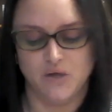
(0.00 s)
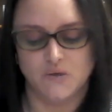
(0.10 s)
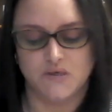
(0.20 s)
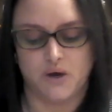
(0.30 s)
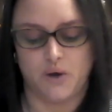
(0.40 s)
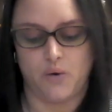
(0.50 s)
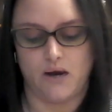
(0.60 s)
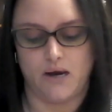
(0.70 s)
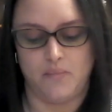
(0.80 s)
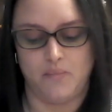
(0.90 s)
So
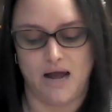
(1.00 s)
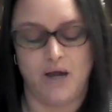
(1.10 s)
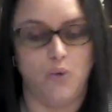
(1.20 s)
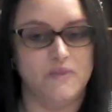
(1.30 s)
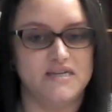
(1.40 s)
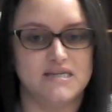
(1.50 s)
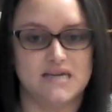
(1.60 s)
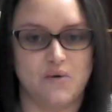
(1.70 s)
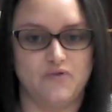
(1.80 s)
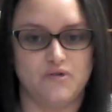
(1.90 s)
I hope this is
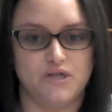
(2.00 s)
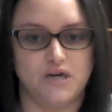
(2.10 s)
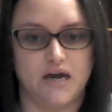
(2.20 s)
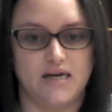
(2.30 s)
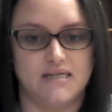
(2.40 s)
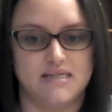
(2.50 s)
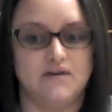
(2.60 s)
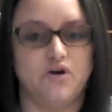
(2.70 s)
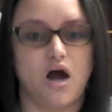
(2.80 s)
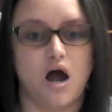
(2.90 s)
helpful to you guys.
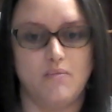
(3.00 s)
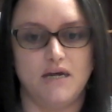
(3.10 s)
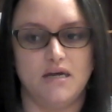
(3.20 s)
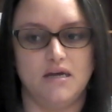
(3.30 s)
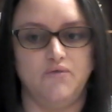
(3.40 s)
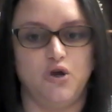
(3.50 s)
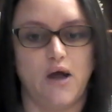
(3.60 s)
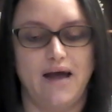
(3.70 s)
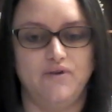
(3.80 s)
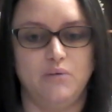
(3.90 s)
Leave a comment if you
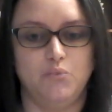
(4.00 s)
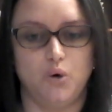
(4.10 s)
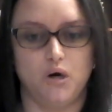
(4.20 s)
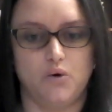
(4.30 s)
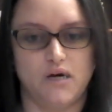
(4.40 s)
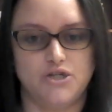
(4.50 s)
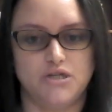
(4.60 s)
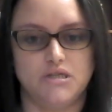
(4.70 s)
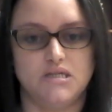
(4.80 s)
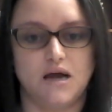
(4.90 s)
have any more
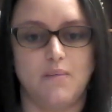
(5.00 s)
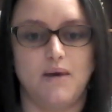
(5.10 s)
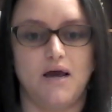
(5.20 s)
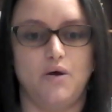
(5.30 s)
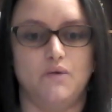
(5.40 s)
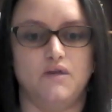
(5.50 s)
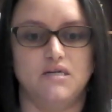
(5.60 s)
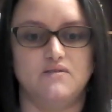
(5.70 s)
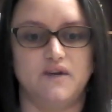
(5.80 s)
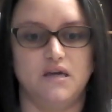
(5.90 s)
questions about
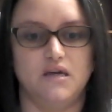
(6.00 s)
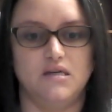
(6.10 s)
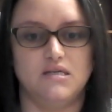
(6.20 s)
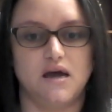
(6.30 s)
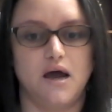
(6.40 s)
these fees.